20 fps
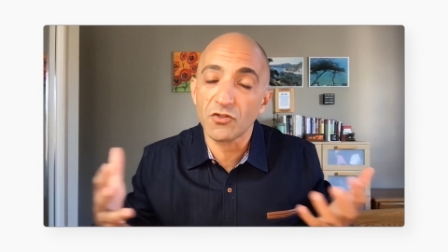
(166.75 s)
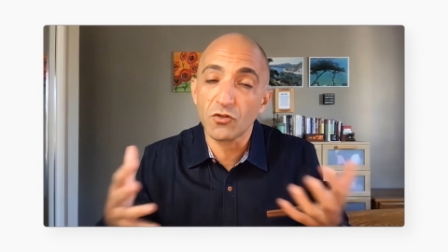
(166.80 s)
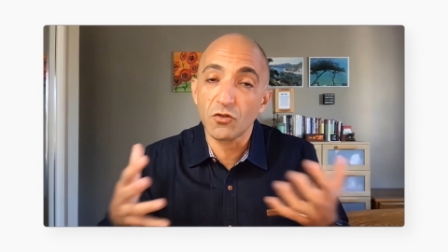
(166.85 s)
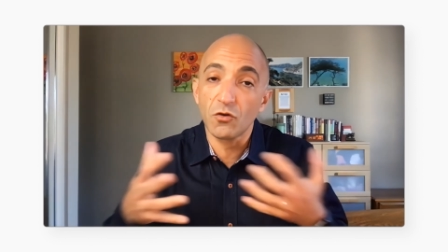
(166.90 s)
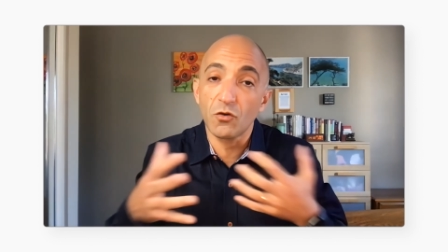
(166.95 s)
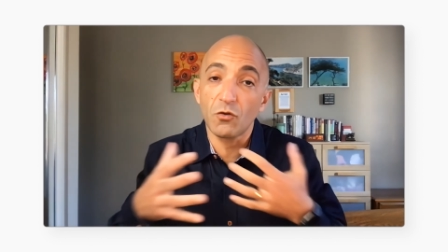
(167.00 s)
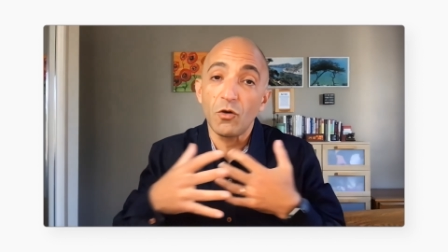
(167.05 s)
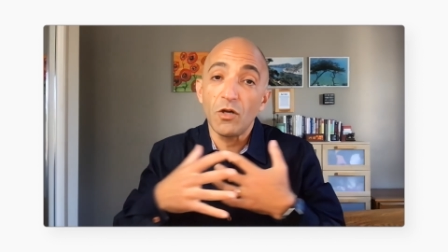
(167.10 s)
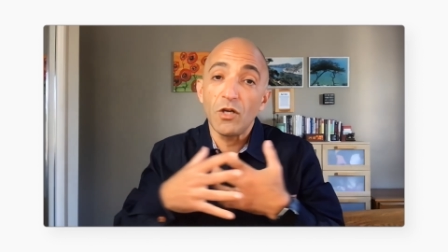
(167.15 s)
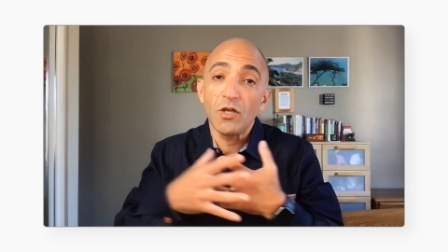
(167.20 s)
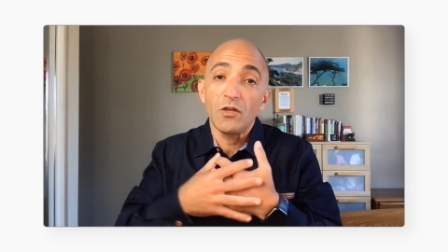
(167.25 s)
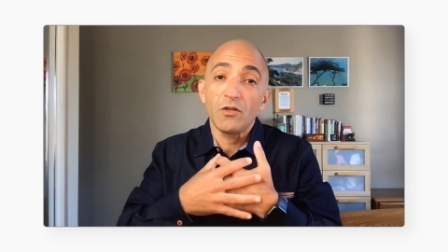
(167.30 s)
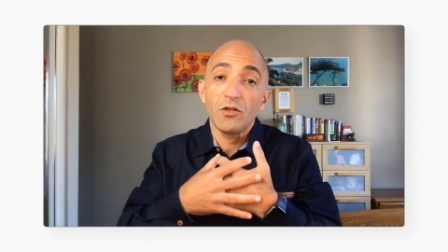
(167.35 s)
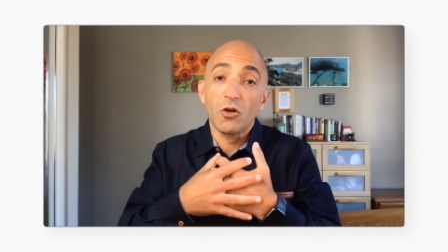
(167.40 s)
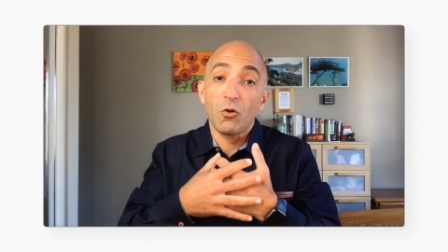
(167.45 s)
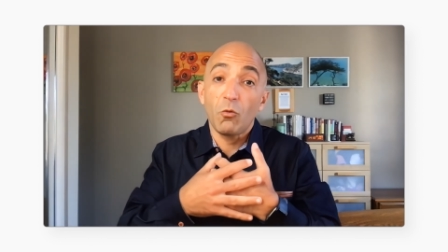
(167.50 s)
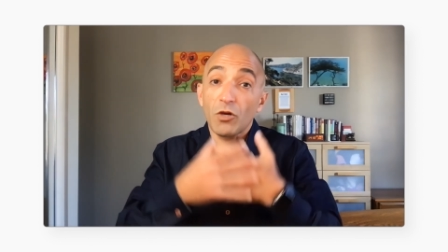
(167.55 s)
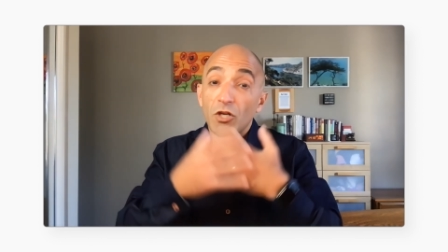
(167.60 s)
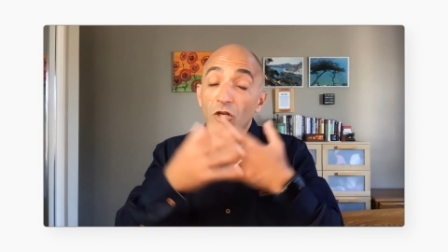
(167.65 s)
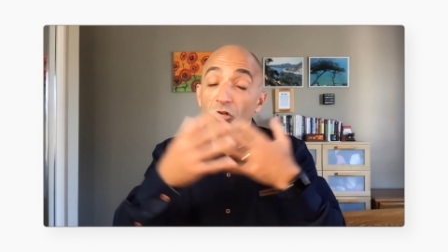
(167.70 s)
So, you
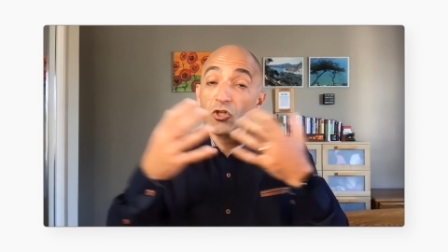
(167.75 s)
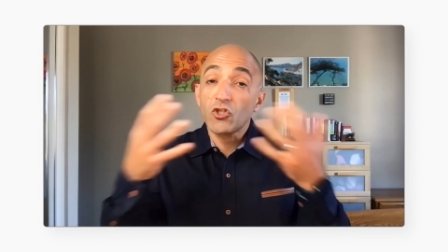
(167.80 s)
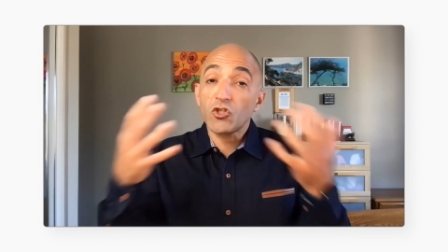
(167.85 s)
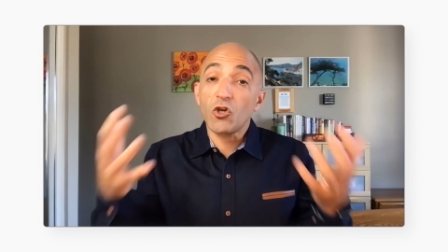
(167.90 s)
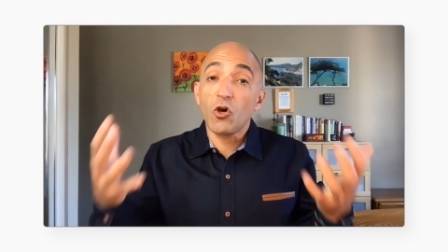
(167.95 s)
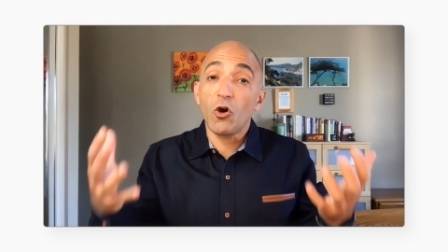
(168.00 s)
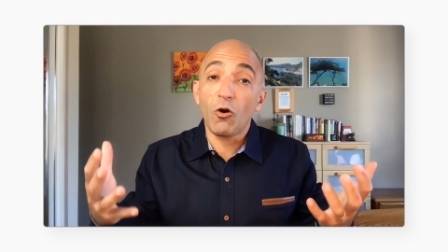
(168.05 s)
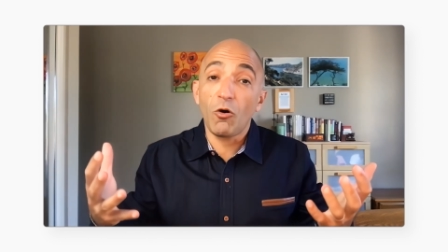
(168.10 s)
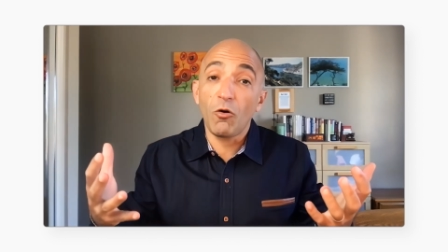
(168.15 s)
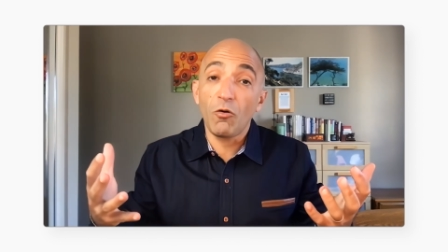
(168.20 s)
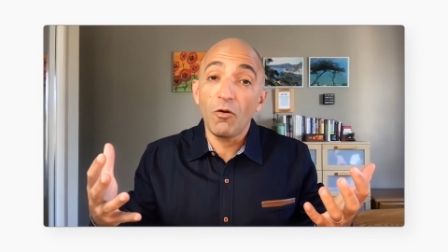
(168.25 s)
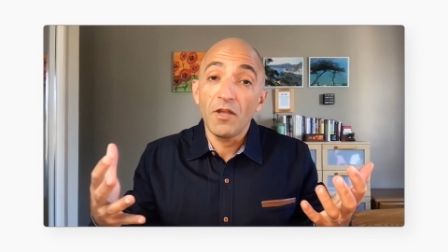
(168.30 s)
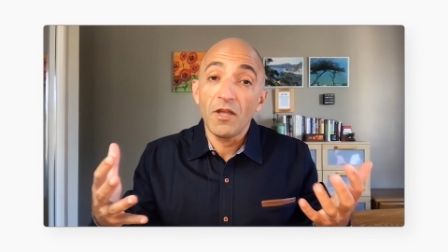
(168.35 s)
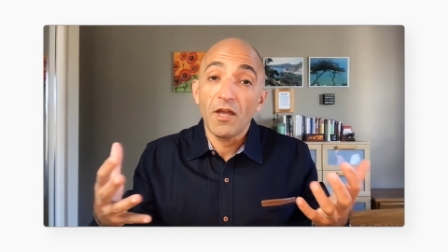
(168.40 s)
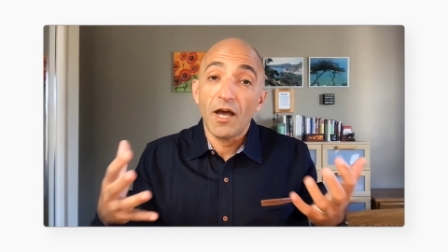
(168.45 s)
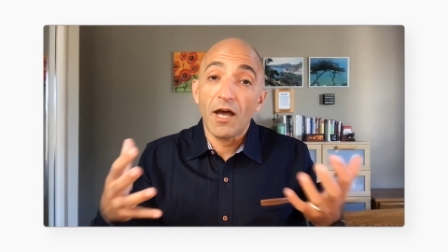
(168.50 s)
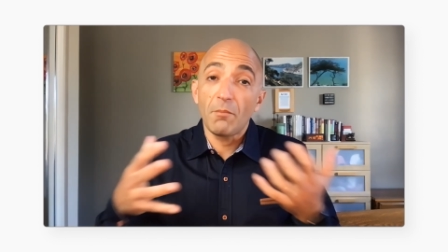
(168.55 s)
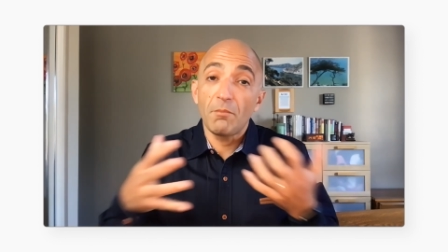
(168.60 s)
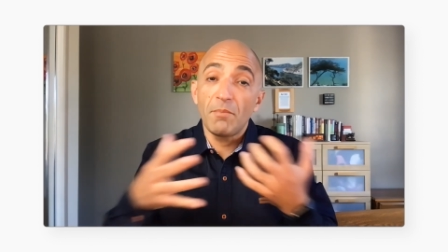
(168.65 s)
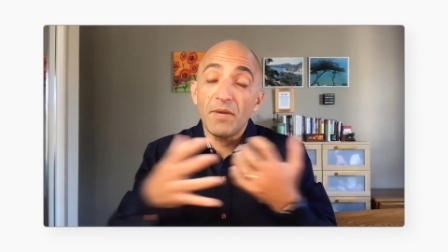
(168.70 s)
know, we're going to show
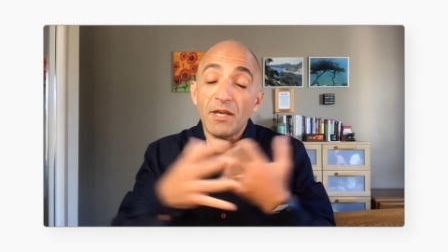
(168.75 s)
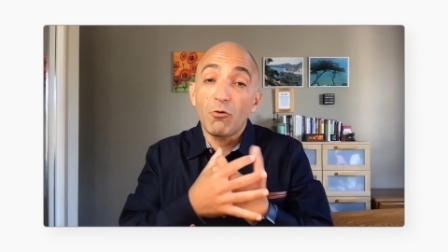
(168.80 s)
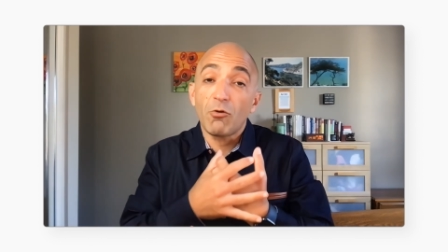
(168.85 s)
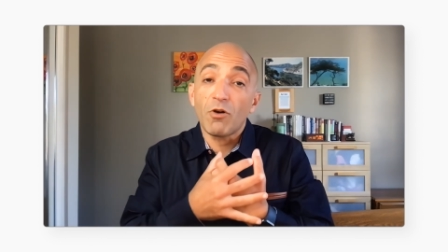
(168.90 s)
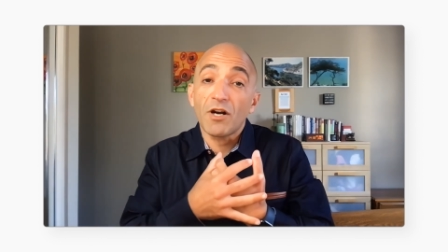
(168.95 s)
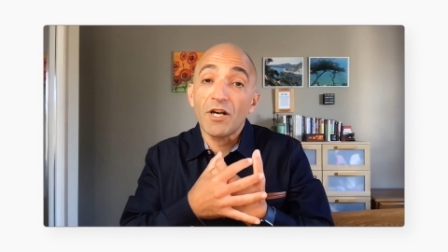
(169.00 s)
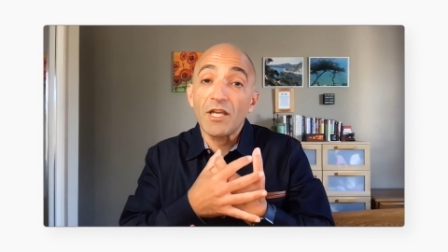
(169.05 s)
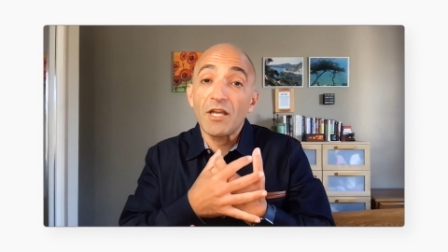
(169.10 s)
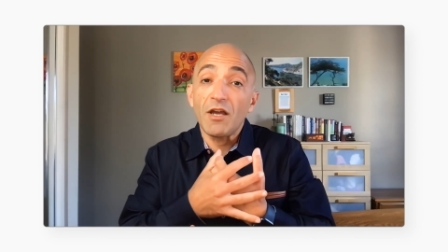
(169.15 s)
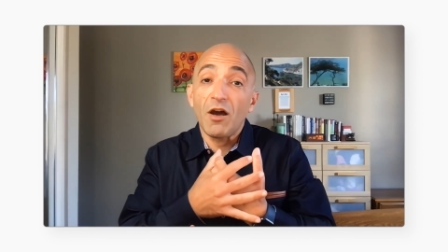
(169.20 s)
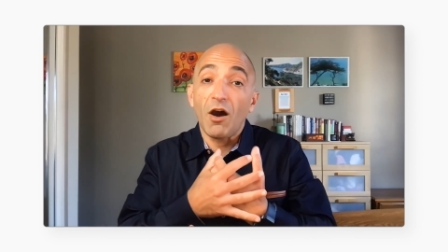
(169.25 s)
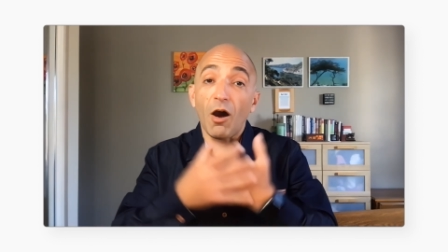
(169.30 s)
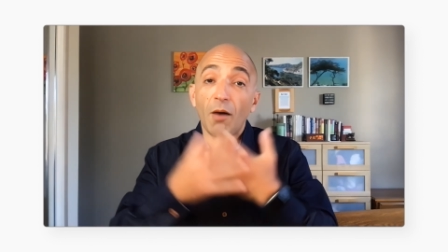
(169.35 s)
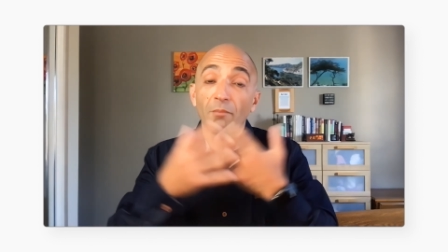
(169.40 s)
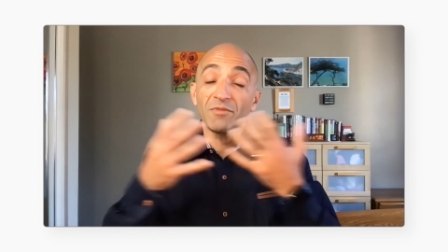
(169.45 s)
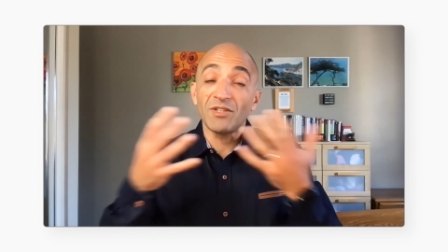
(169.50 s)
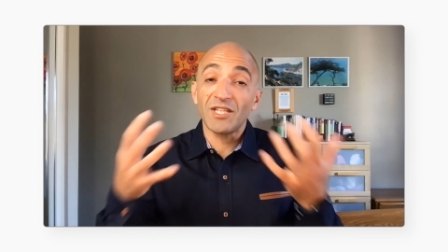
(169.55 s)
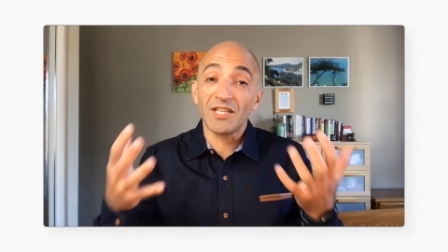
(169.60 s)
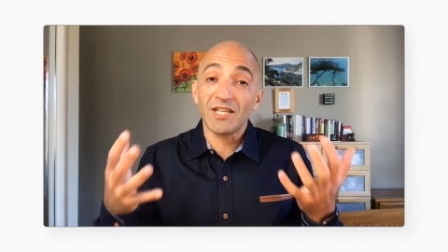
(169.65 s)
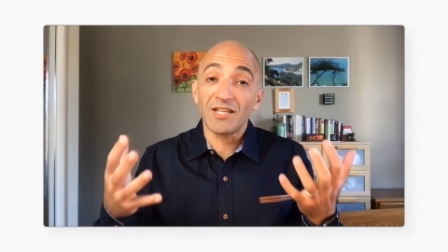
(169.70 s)
a BigQuery
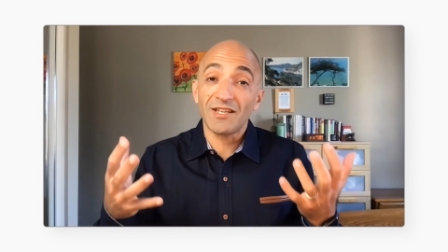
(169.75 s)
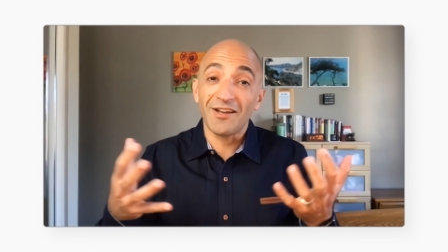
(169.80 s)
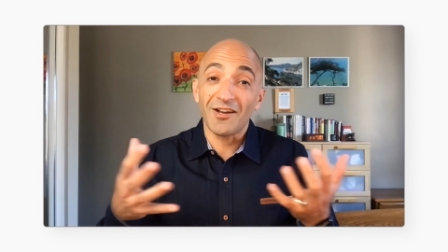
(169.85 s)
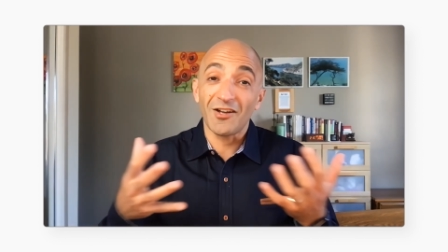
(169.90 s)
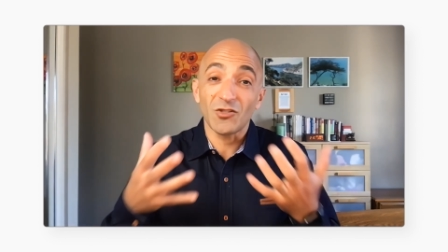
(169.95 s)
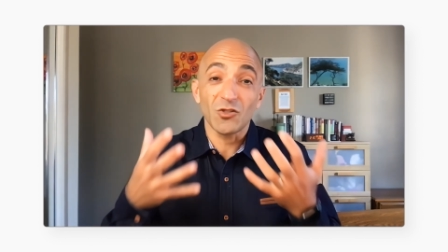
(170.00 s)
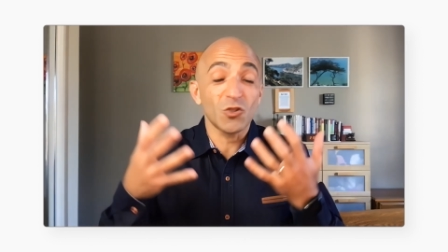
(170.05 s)
Omni